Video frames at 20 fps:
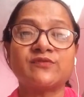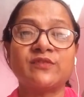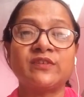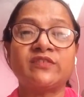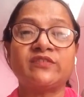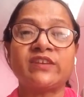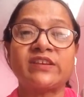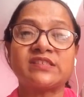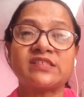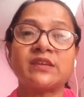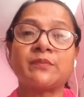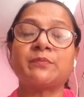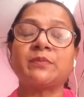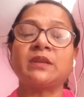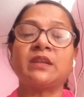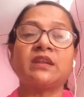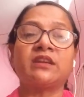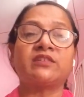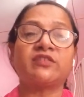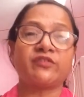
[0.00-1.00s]
we dress up
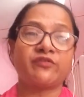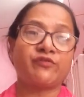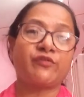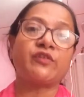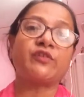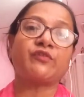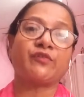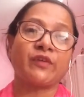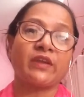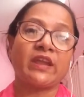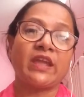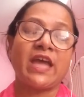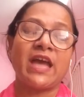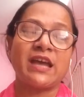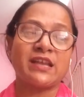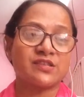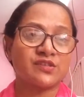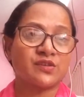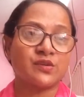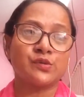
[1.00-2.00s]
in a different way
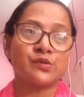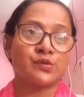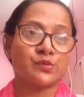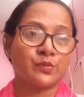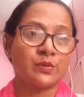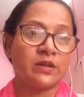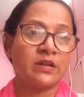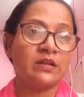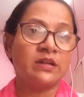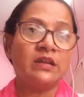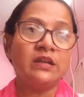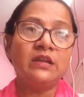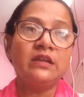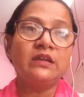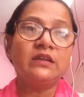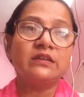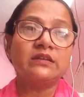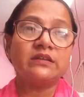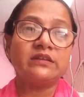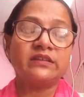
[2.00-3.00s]
as usual
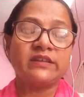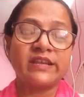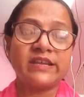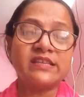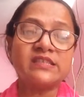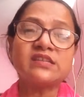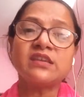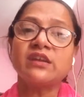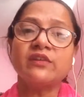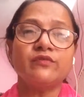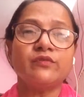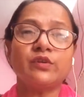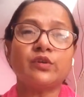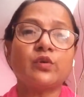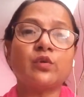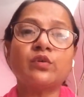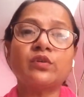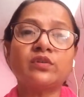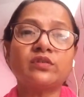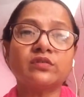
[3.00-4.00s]
days. We
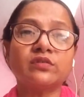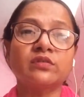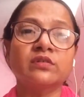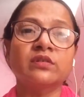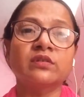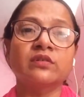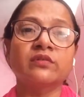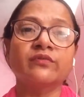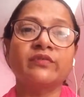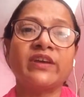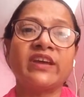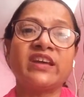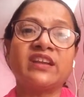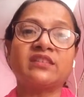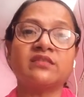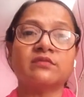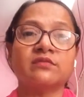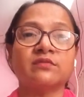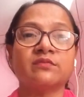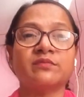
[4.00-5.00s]
don't
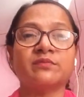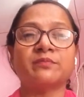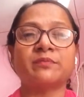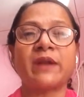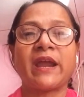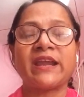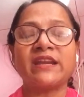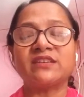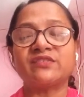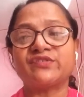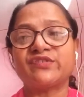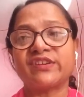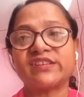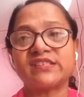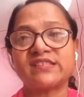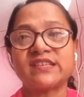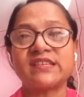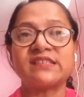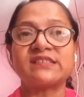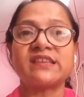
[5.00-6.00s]
wear bright
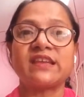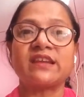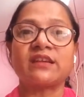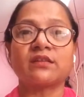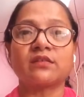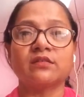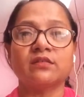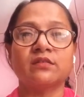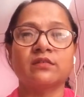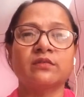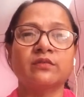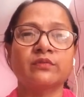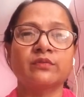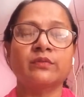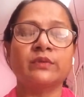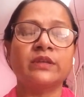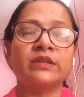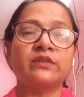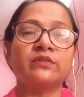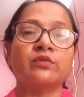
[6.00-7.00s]
dresses, and
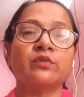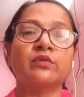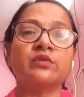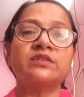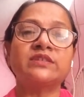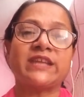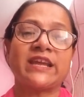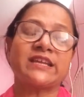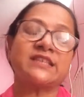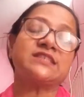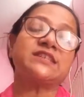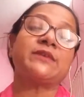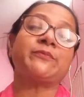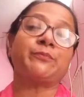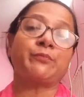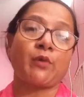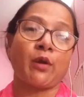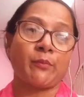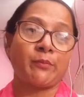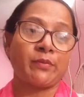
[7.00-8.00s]
we don't decked
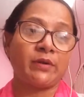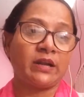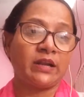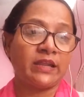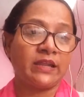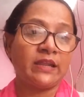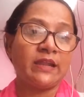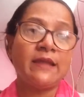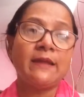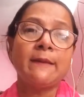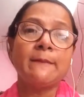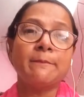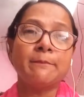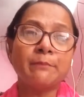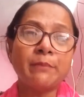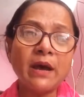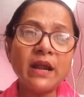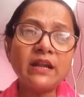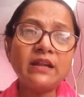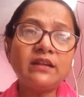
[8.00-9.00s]
up properly,
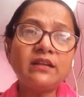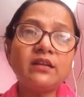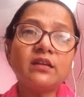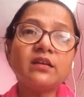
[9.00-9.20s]
but